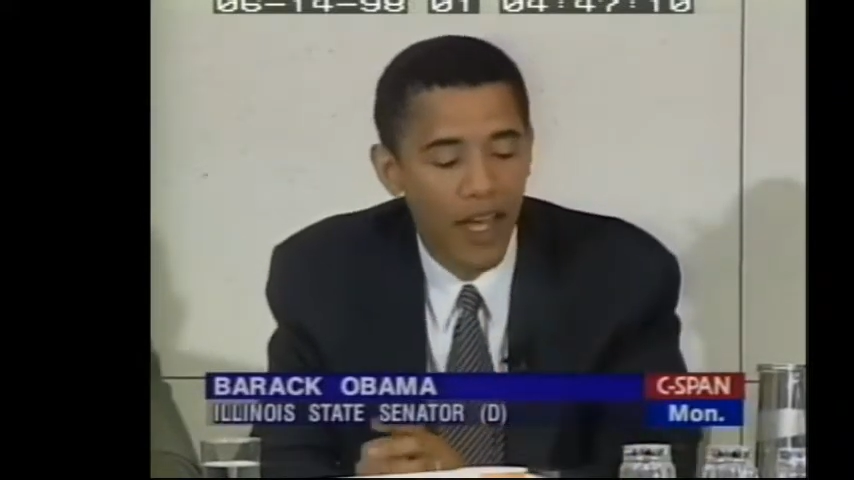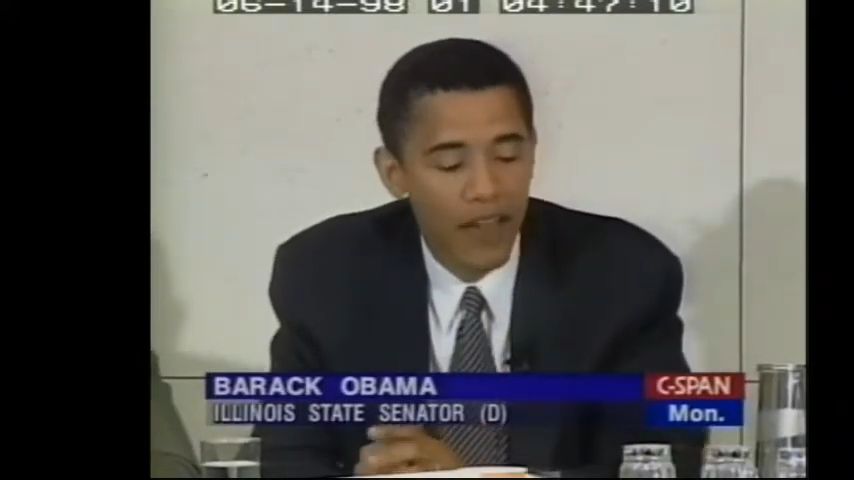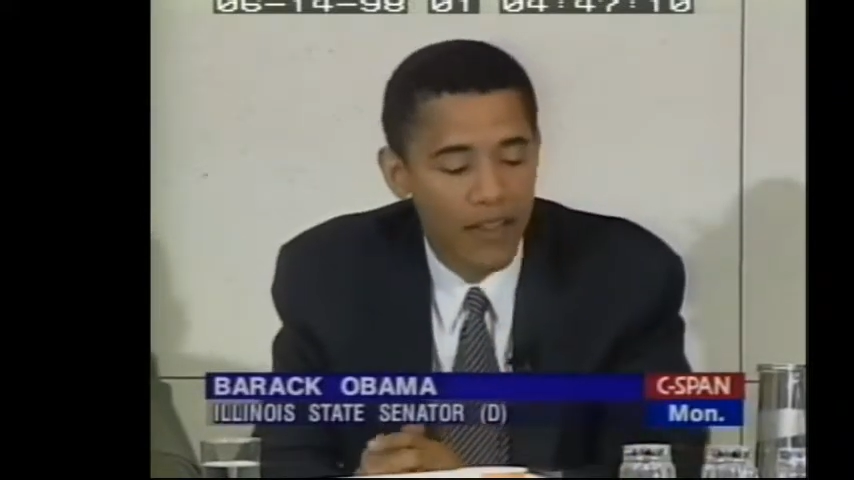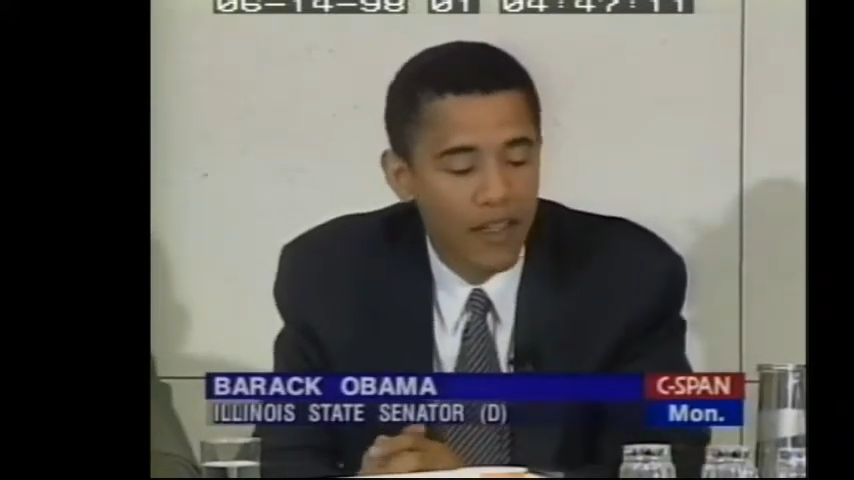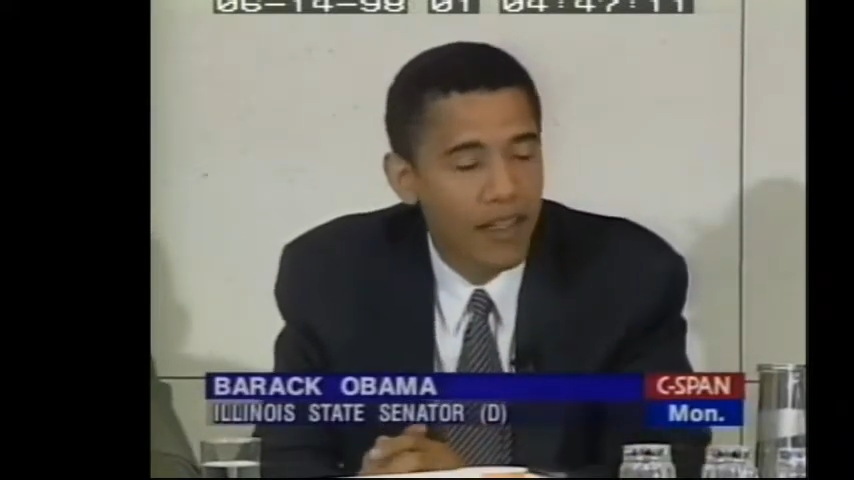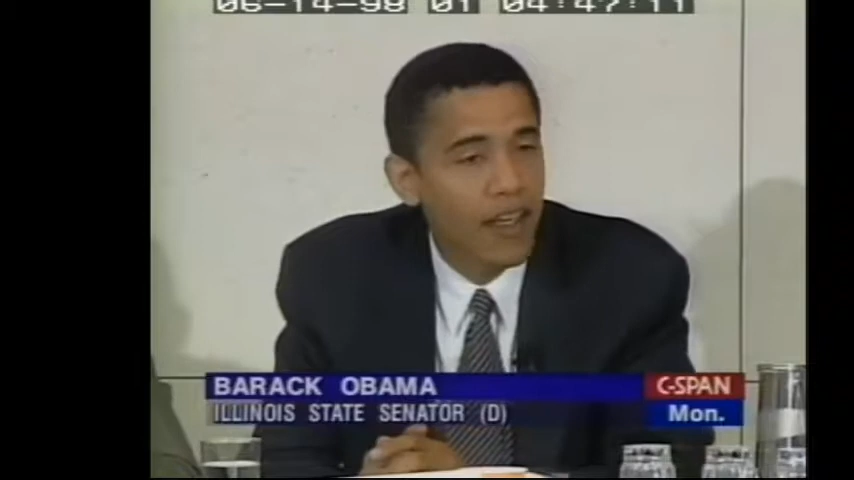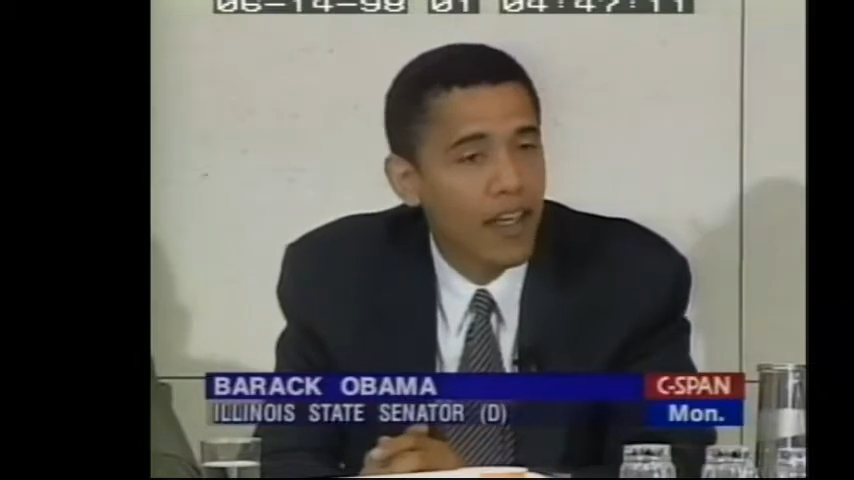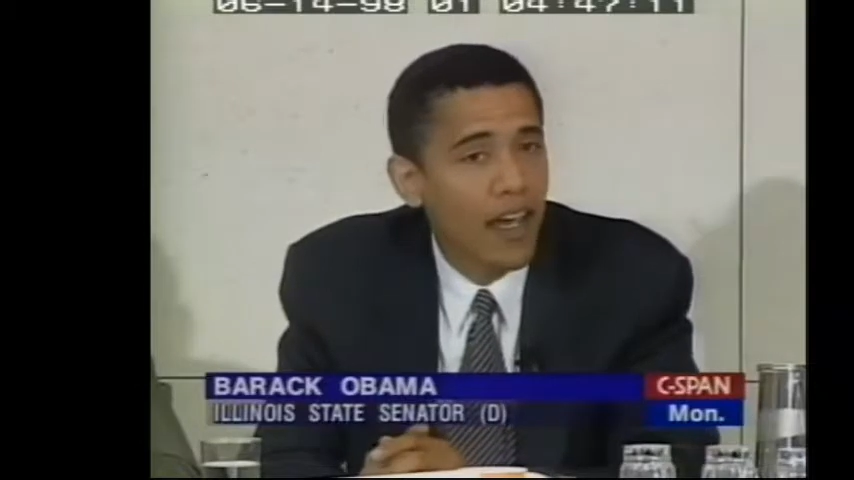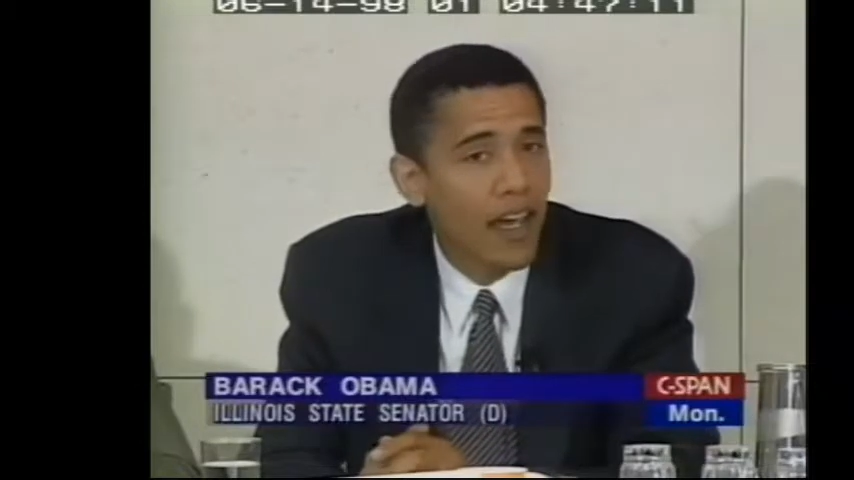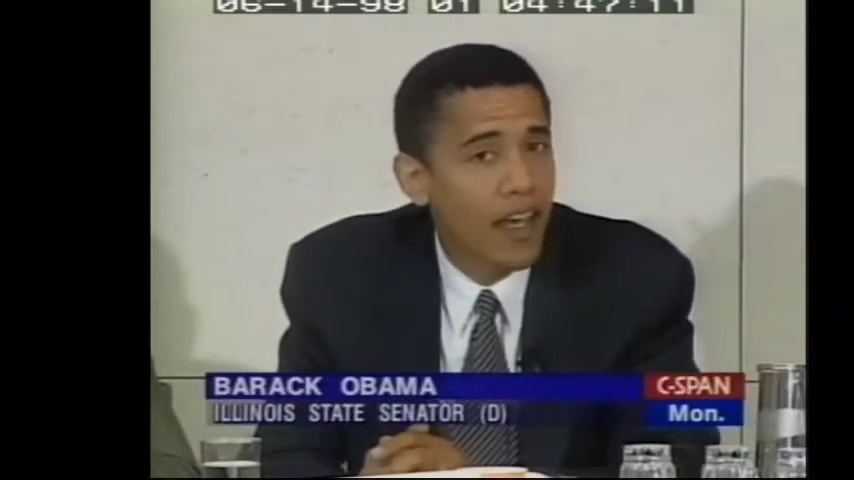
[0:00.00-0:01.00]
housing
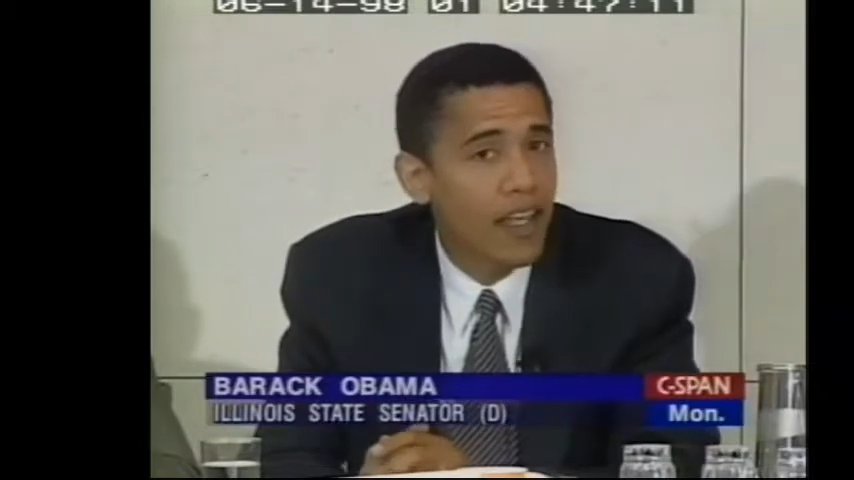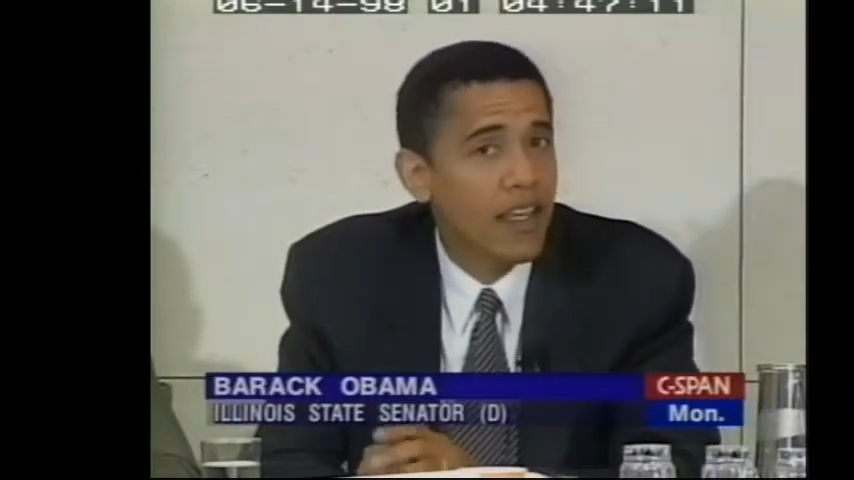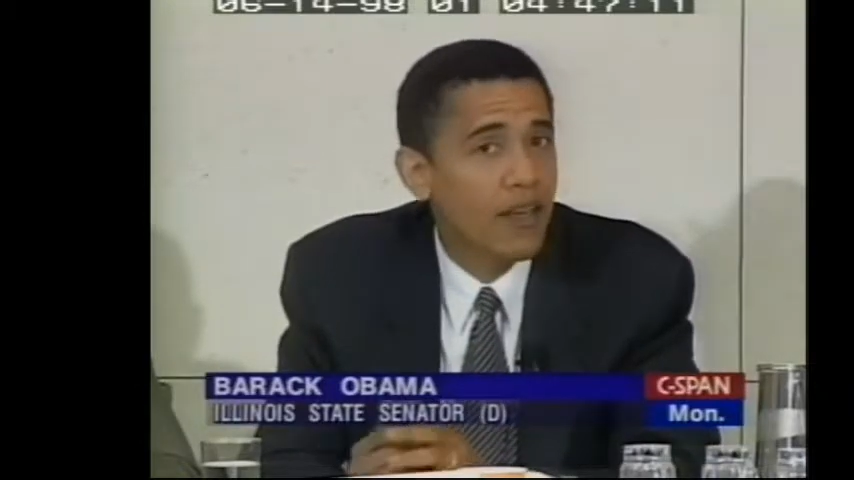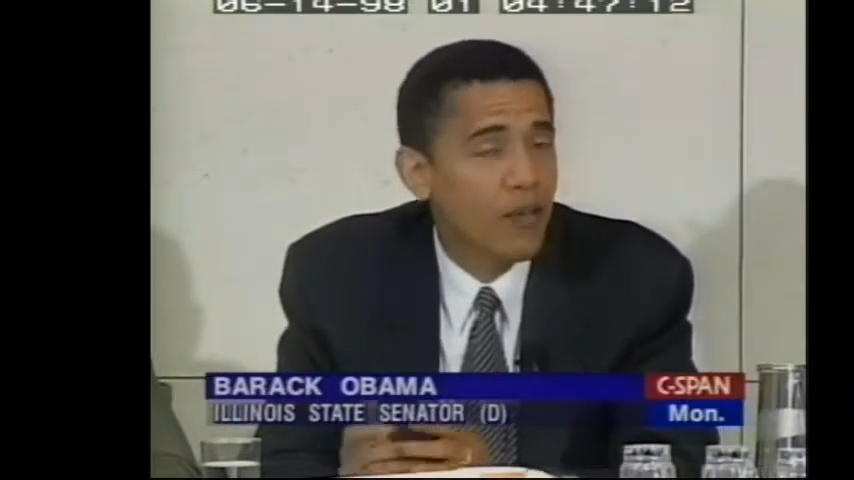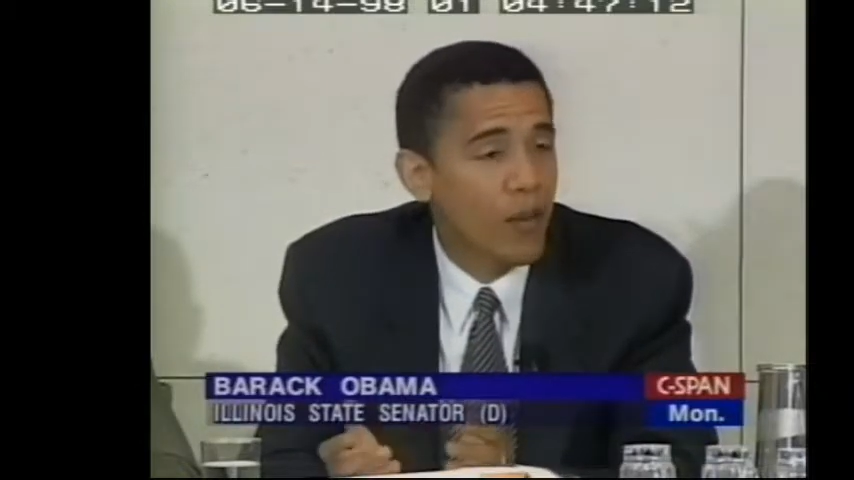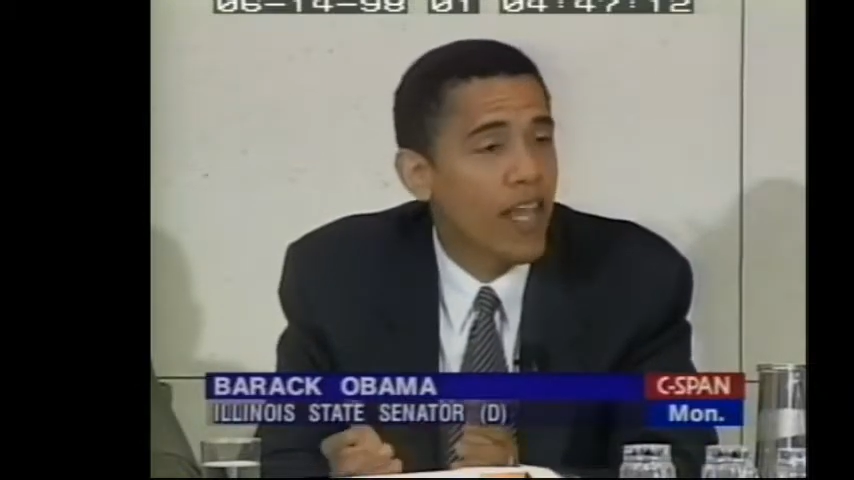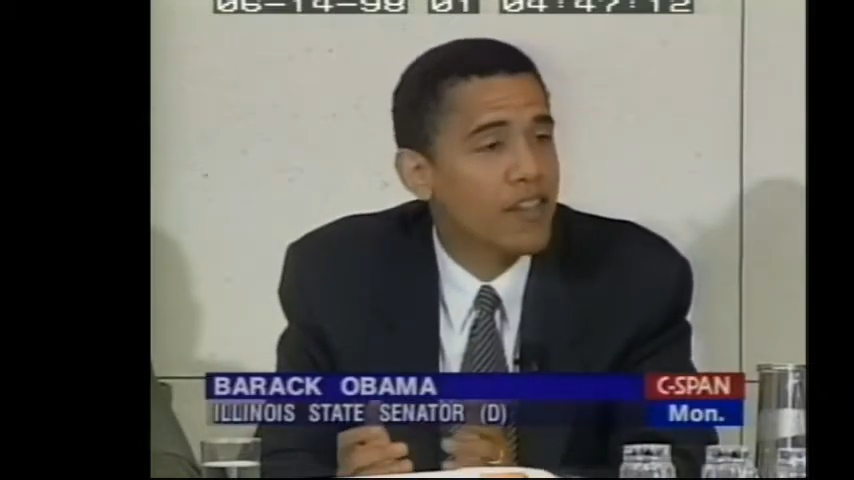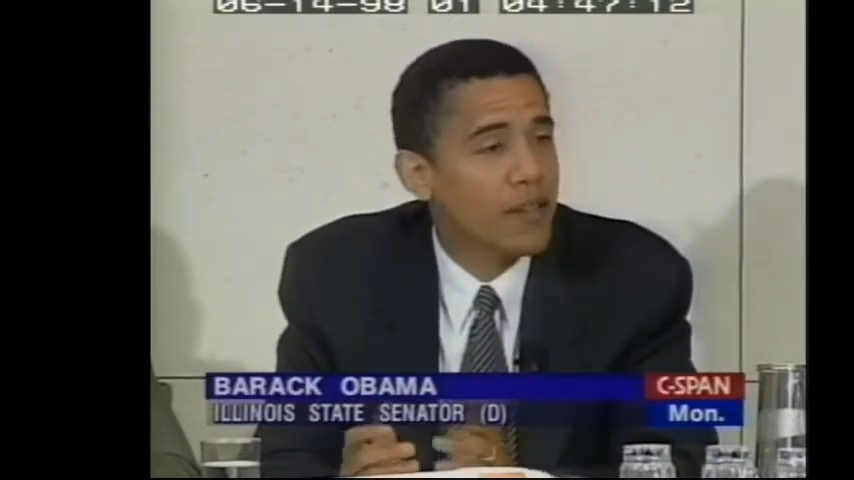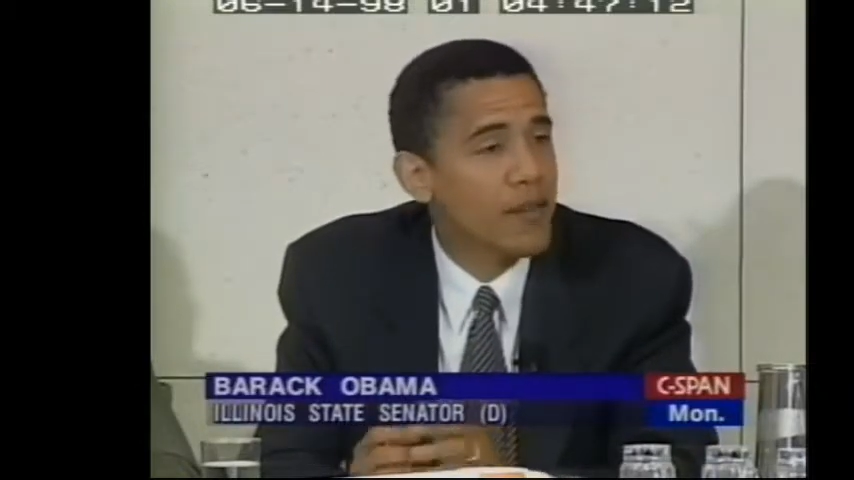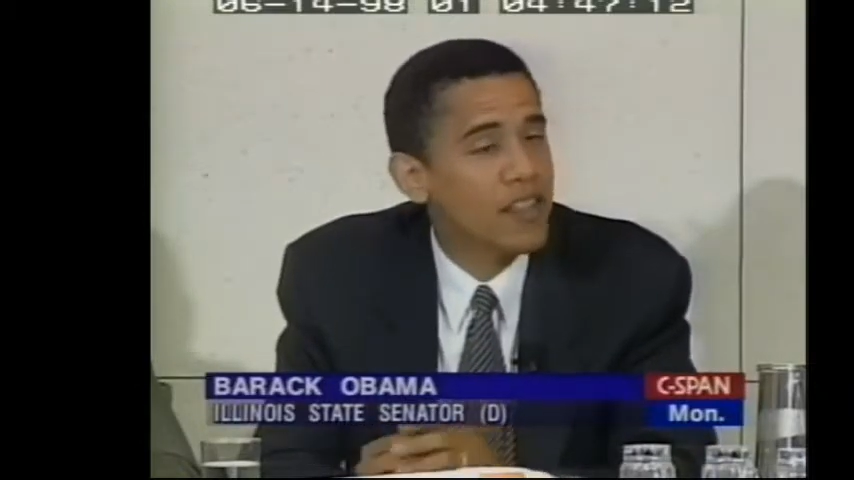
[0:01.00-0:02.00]

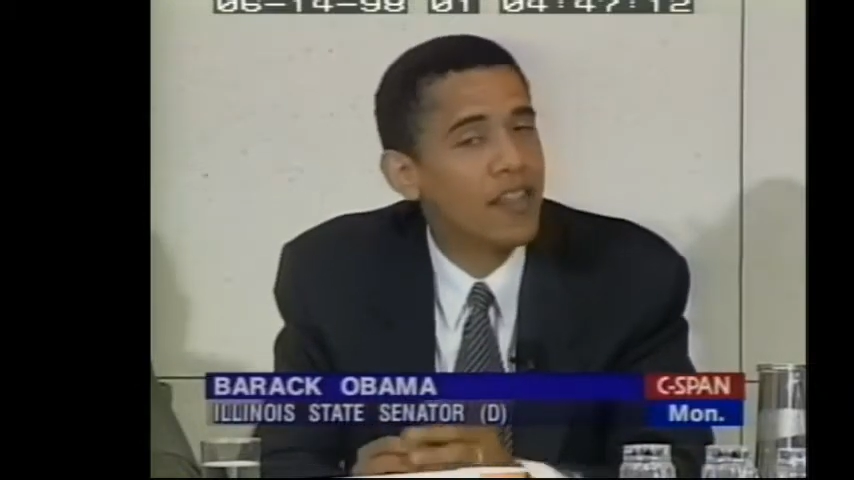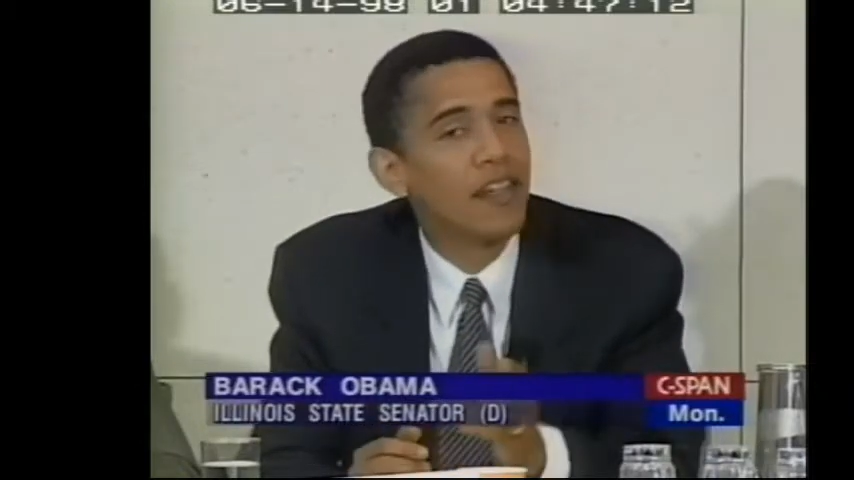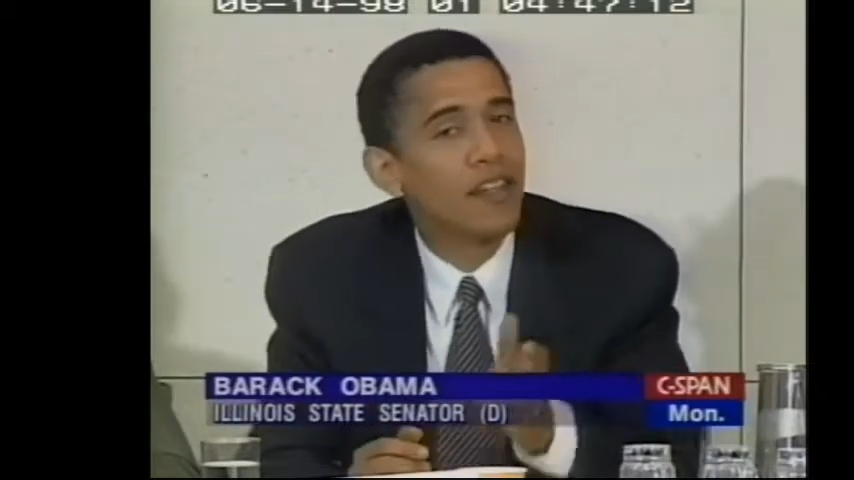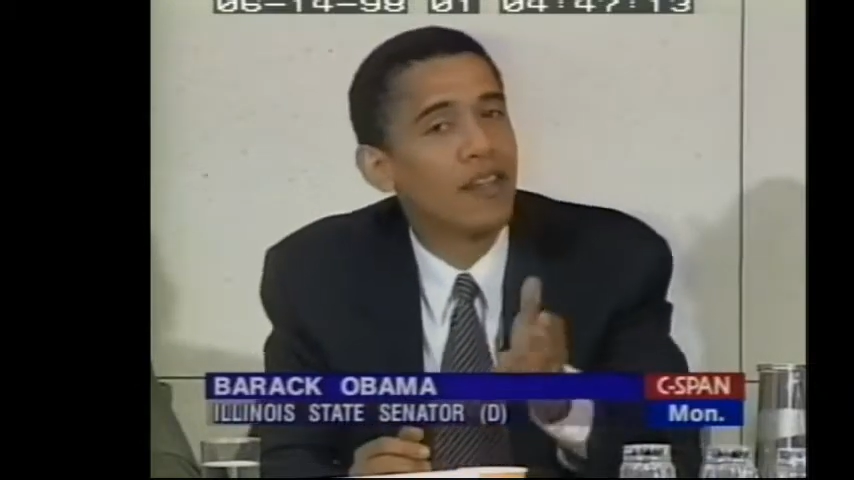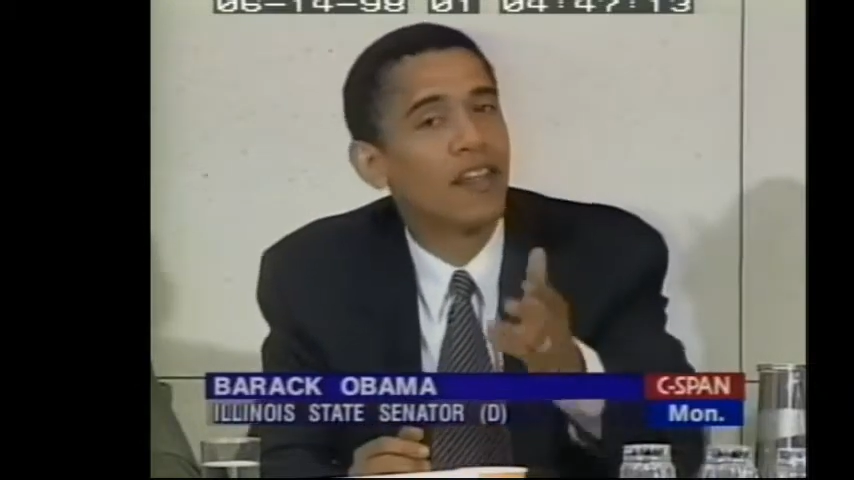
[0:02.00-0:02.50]
remains to be seen.